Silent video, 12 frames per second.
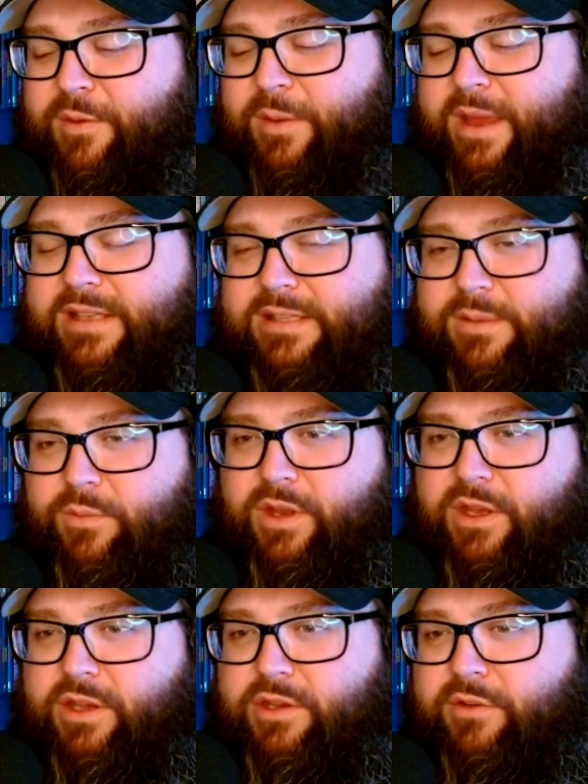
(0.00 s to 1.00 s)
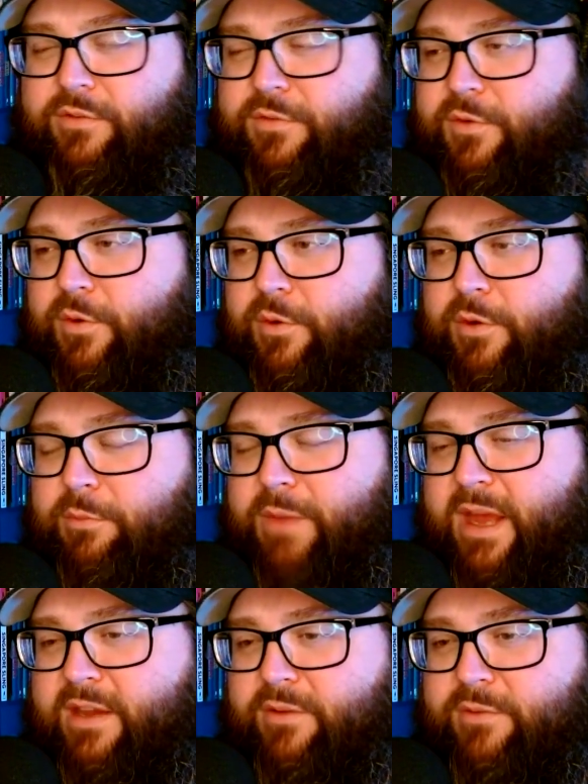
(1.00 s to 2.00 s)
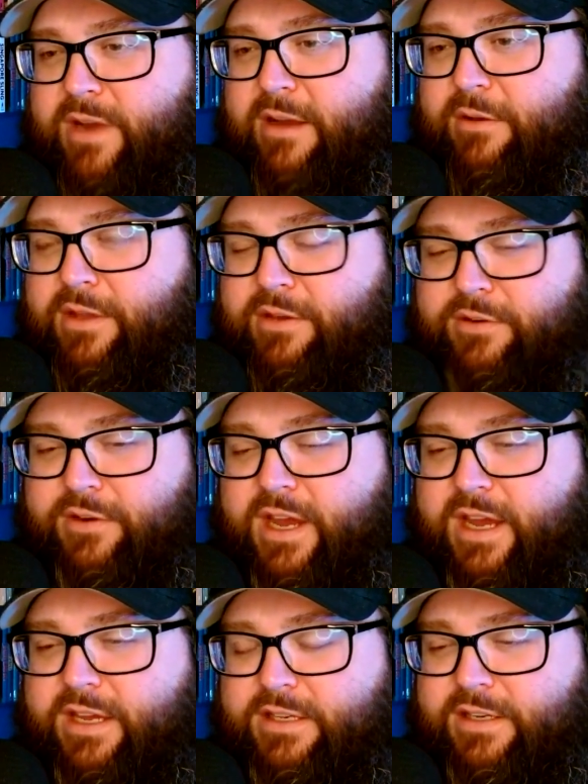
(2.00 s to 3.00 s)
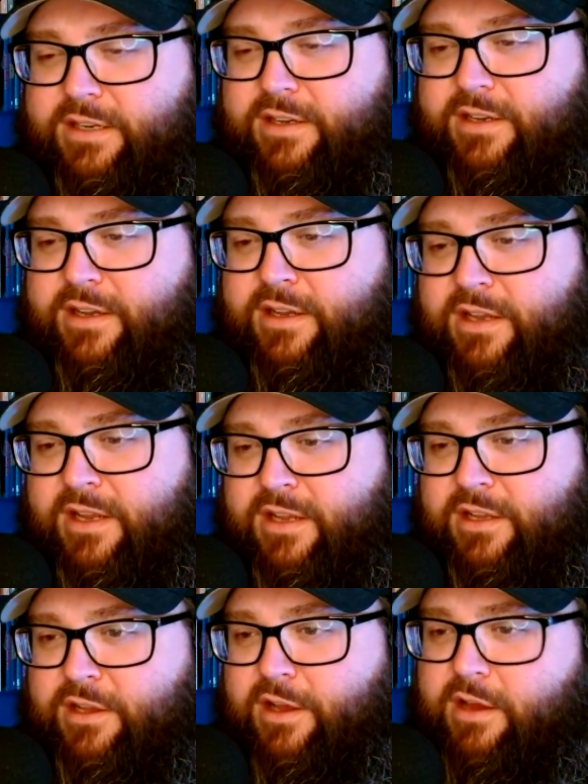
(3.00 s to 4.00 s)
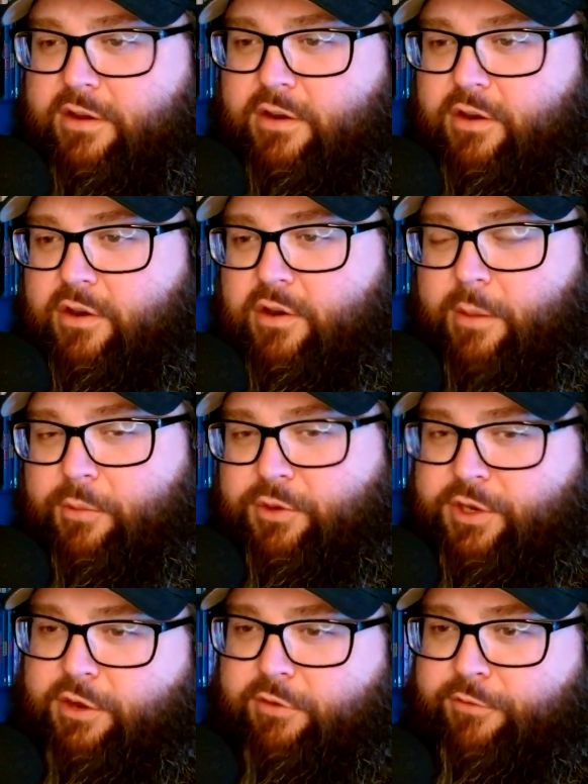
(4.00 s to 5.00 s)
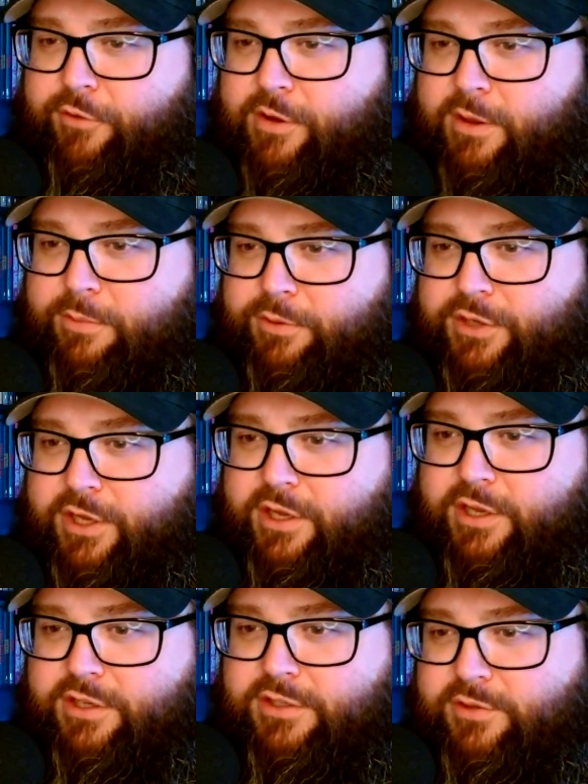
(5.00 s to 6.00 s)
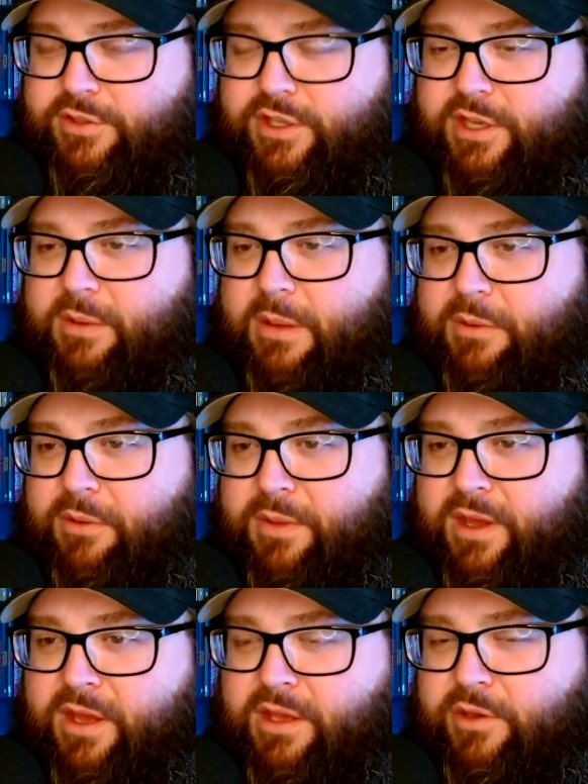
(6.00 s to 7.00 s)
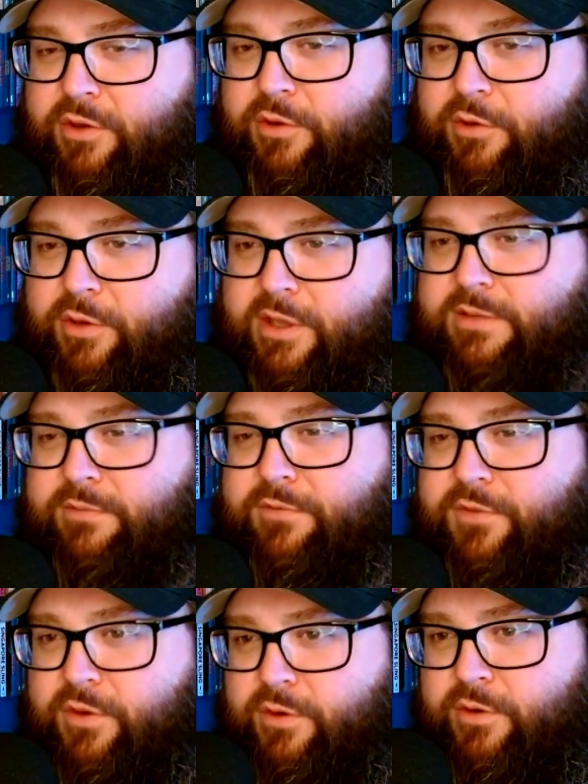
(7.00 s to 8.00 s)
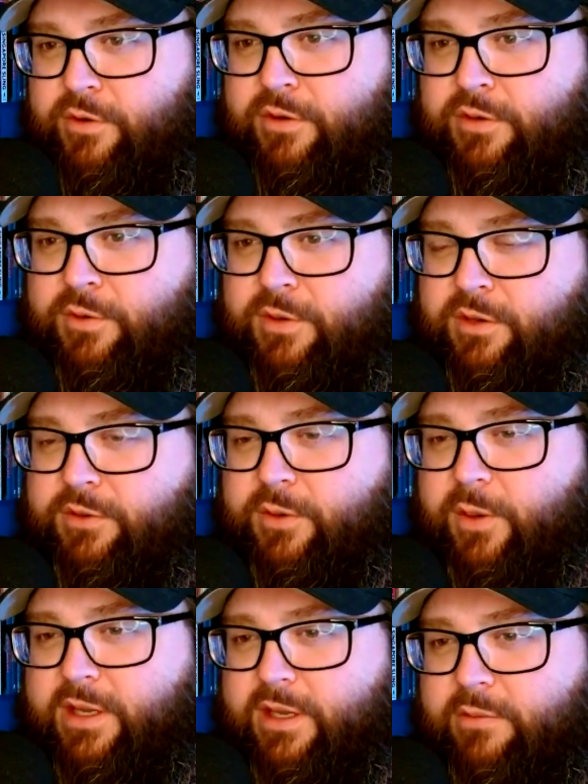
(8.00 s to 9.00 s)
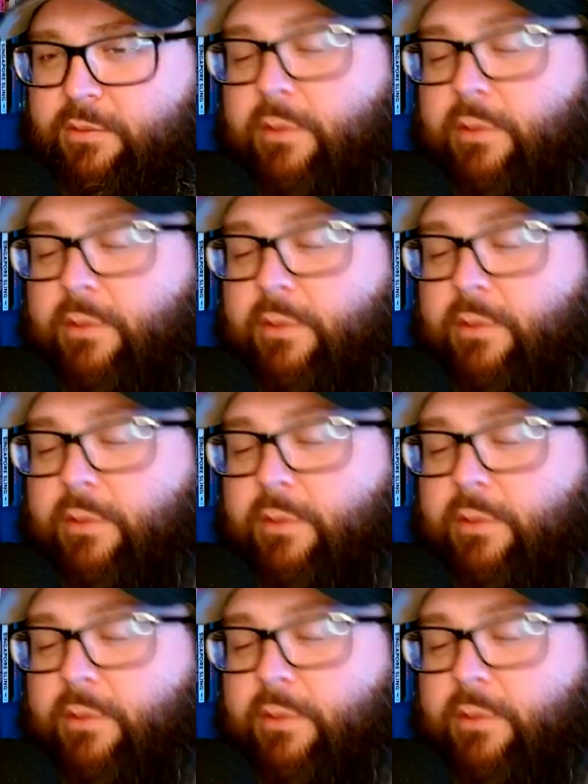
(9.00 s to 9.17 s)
We had some really good food back in Rao the other night, and I don't know. I'm only here for a couple days. I was thinking maybe me, you, get some food, do a little doinking.